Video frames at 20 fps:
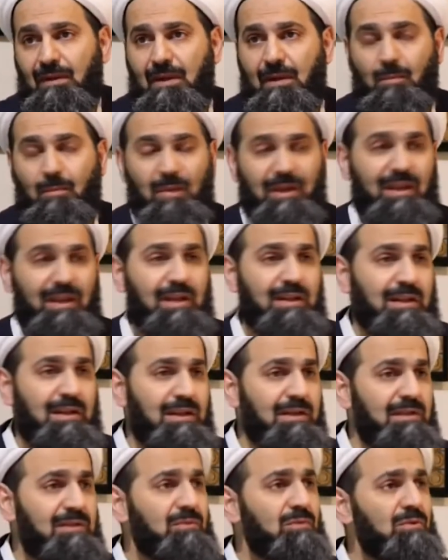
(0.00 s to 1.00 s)
But at
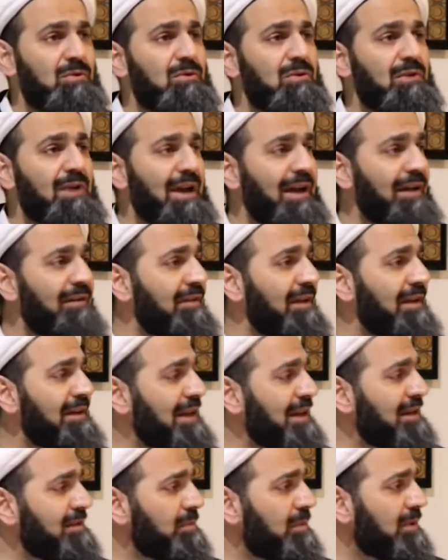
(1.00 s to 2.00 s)
least we should have that
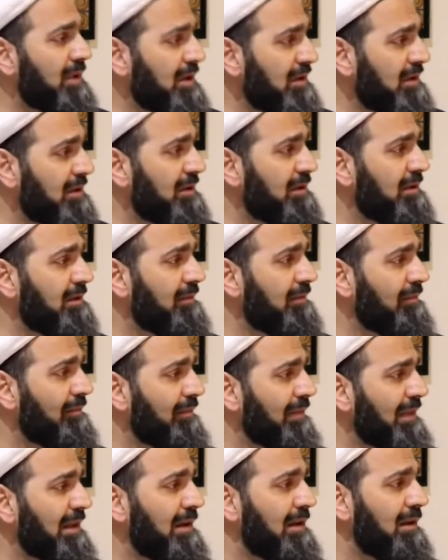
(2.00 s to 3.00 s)
aspiration.
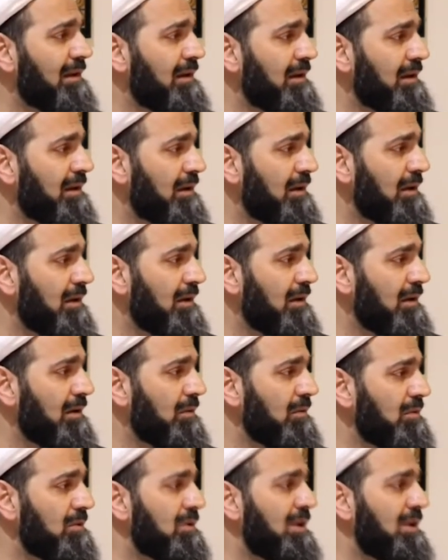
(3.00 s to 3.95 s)
We should